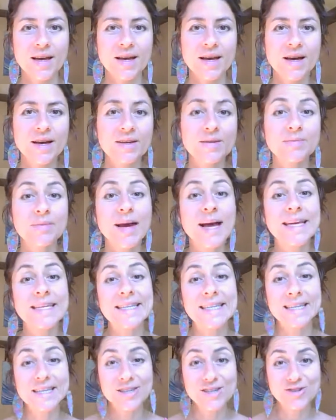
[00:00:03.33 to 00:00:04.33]
I
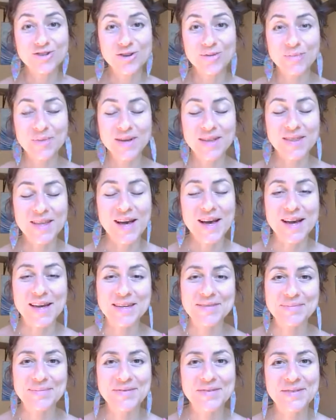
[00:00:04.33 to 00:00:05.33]
needed to jump
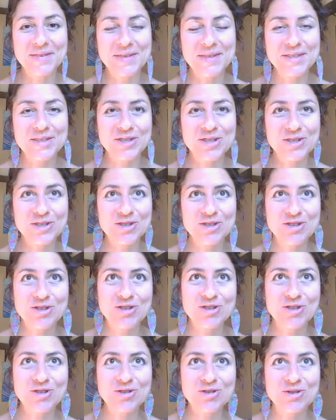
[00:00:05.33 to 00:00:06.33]
online just
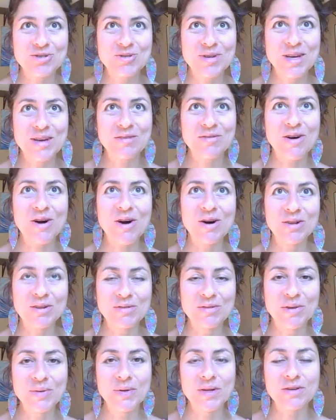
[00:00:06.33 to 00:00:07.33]
to give all of
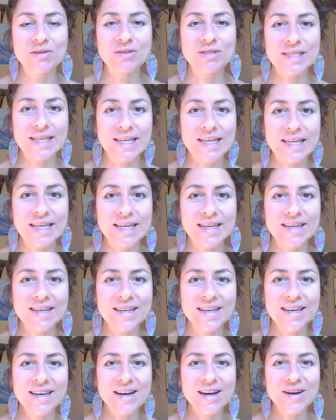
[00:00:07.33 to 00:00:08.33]
you an understanding
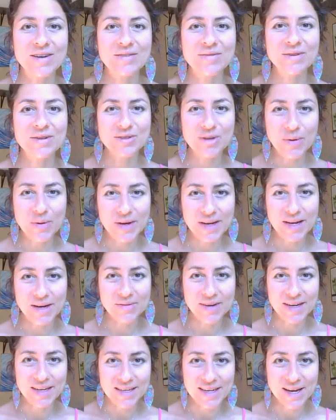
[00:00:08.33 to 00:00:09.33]
of what's going on
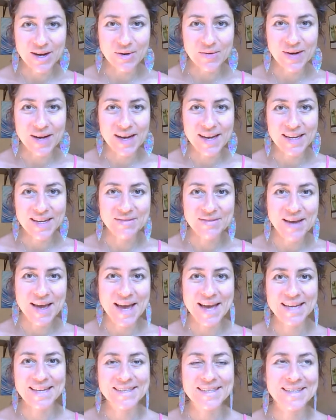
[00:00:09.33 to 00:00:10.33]
right now. I have
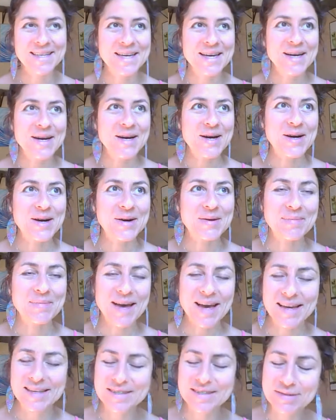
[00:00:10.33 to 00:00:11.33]
had a
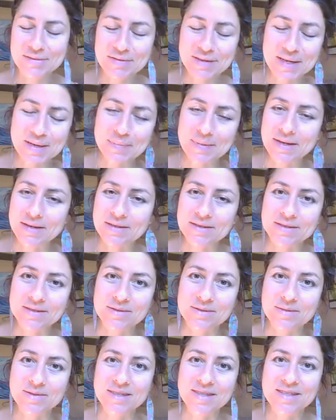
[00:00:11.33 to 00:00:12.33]
massive emails
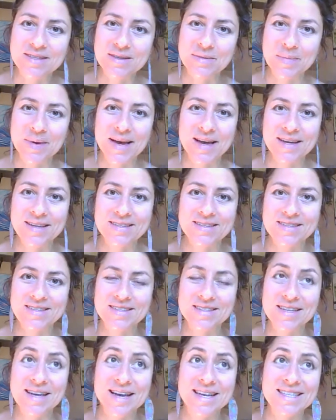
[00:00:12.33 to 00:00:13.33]
within the
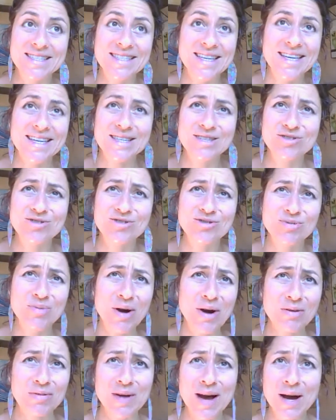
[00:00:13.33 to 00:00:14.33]
past, I'd say,
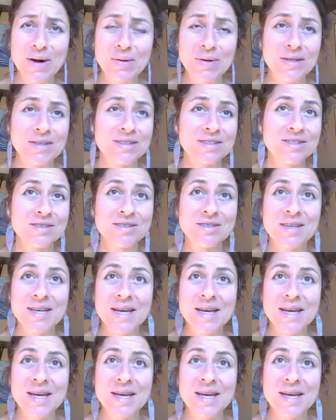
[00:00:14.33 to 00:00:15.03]
12 hours,